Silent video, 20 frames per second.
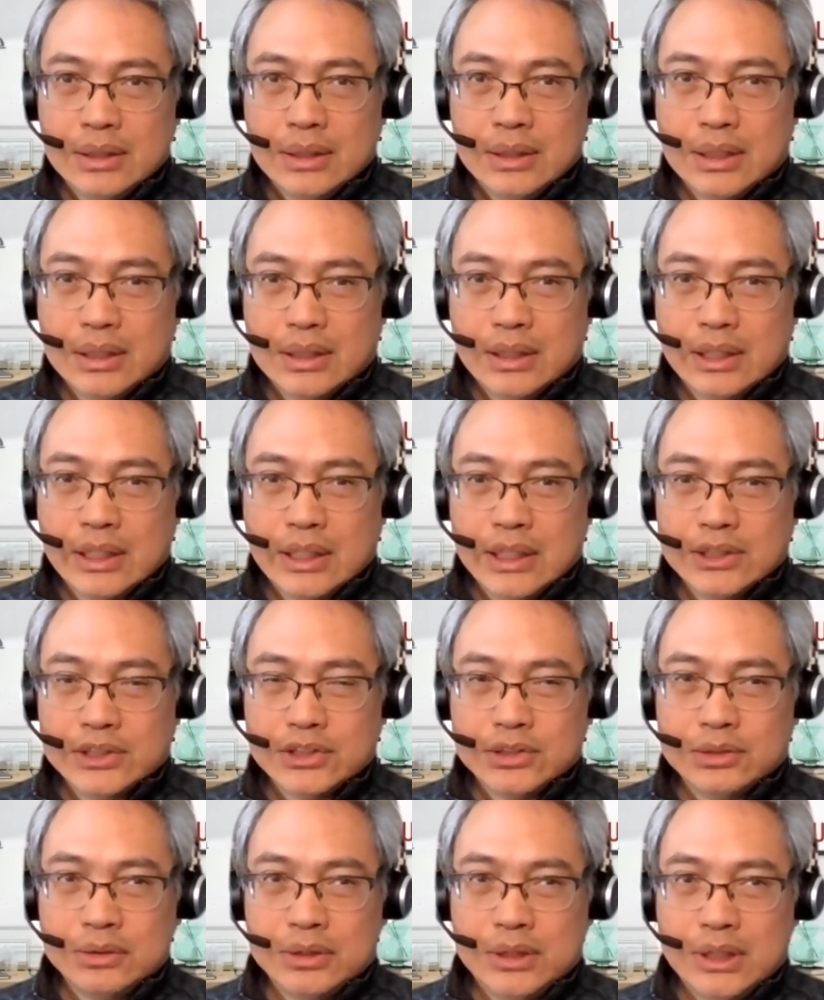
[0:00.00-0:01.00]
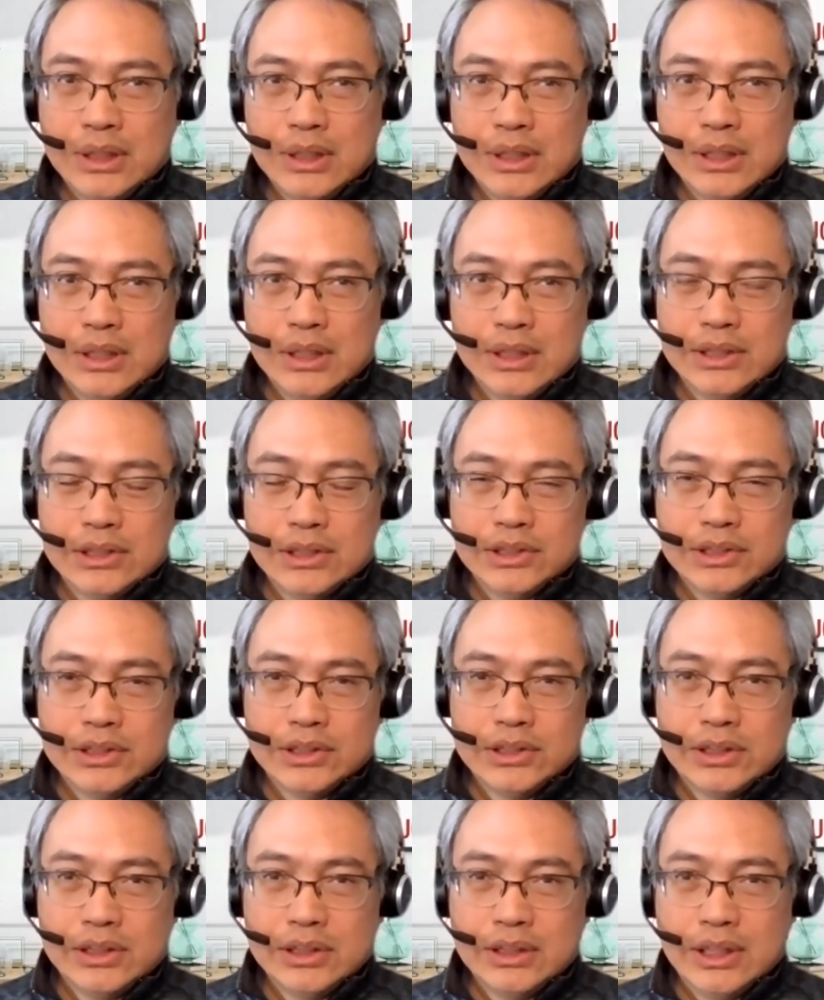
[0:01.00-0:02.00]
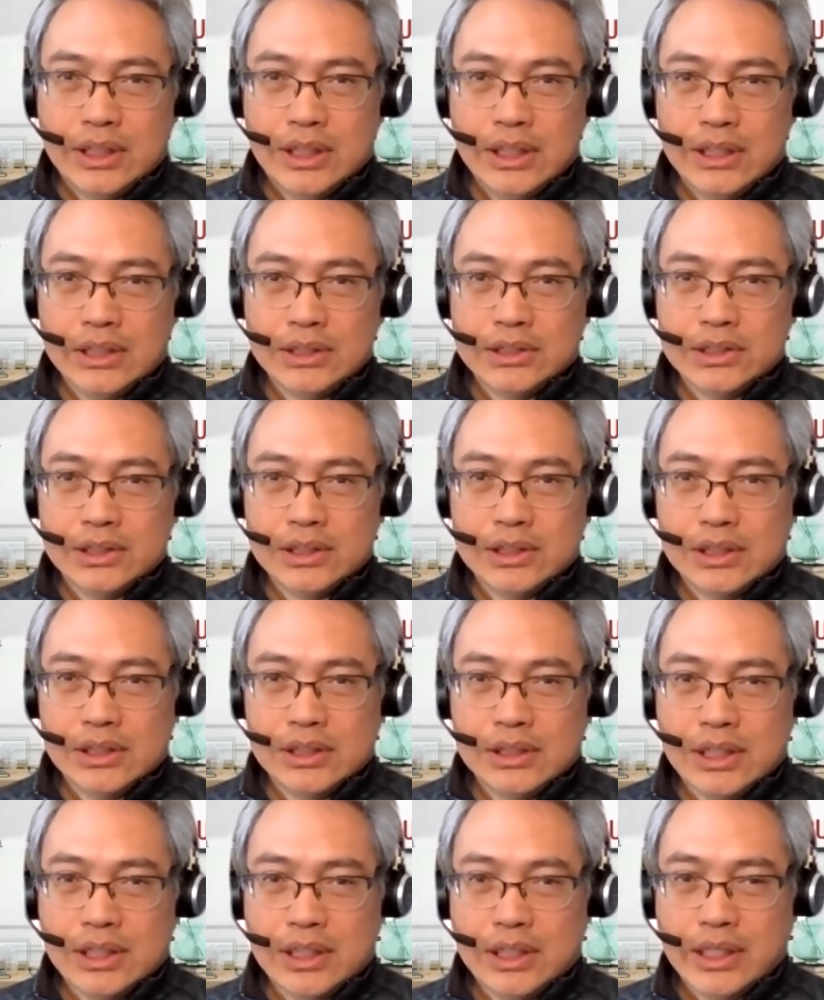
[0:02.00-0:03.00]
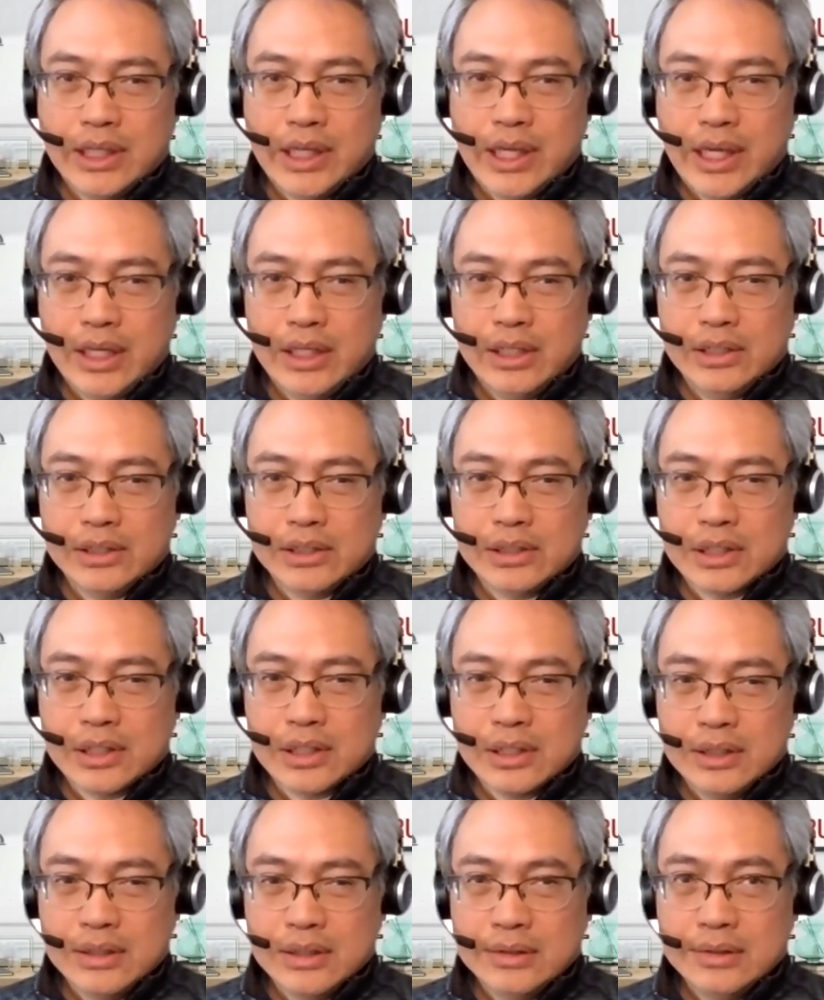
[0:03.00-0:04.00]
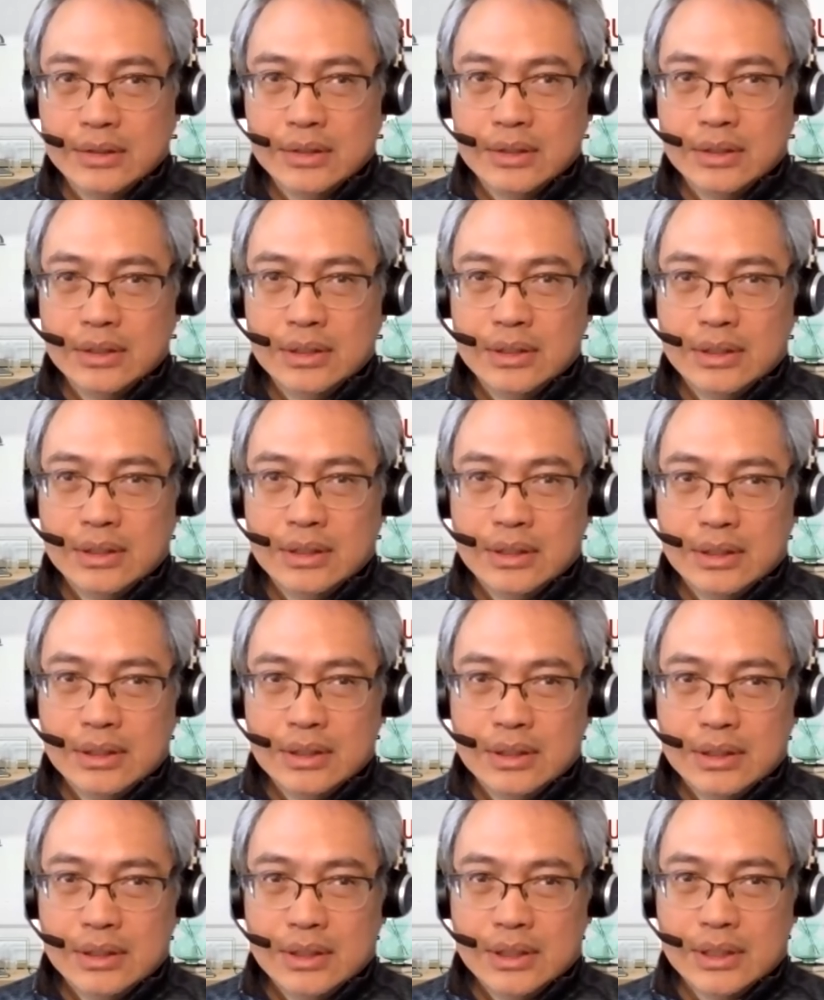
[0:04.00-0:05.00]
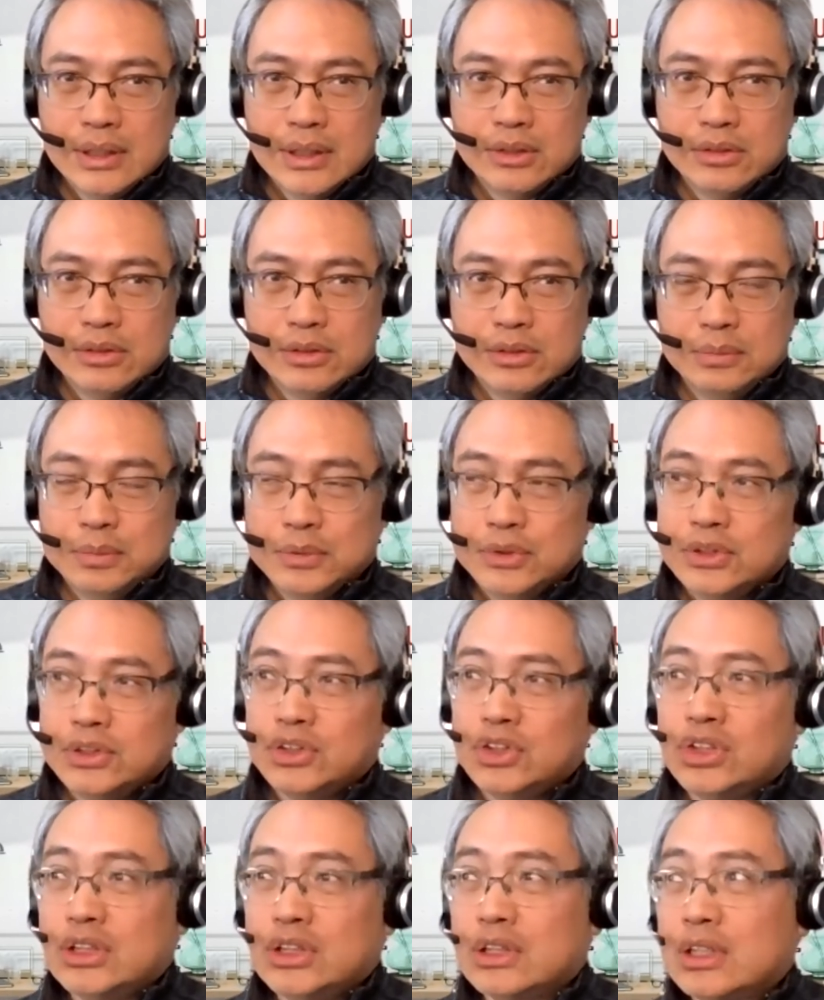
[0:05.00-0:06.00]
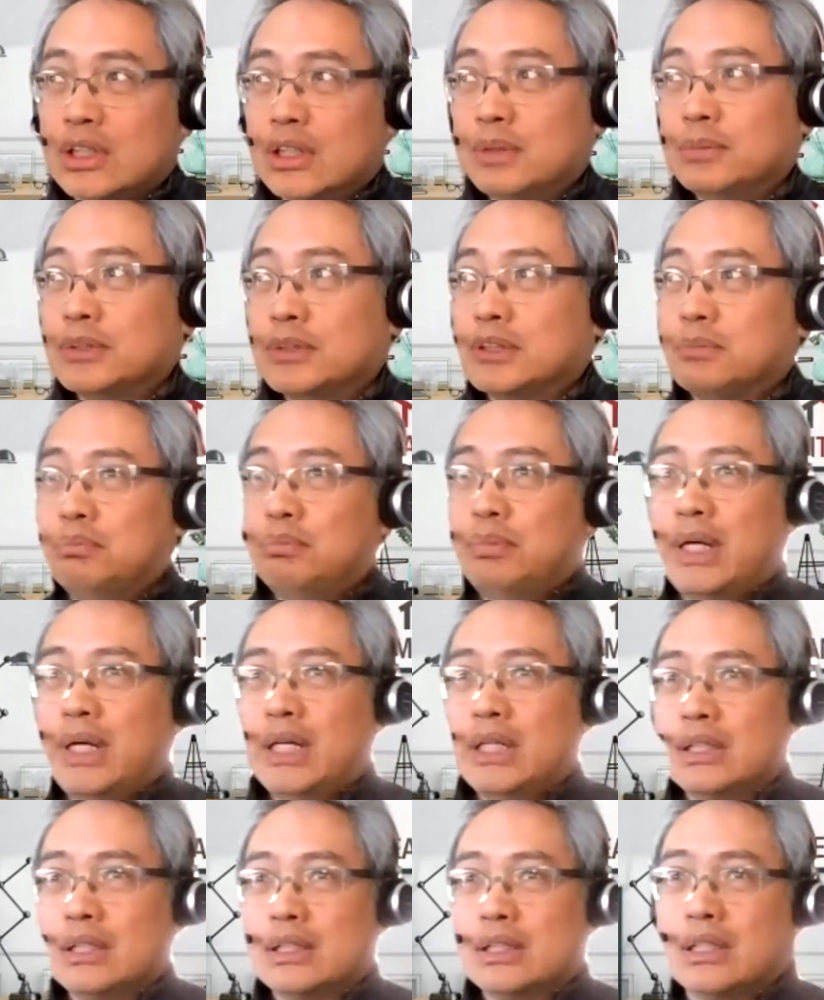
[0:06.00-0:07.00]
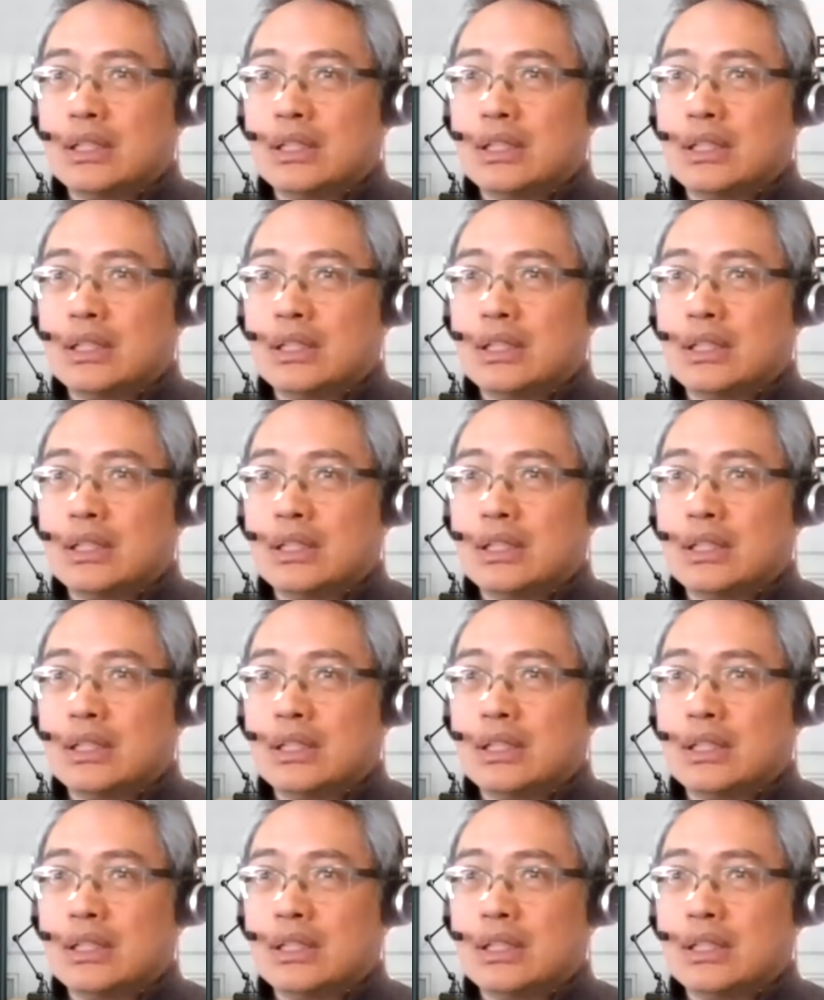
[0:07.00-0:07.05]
Our guest today is Hazel Heyer, and I hope she comes back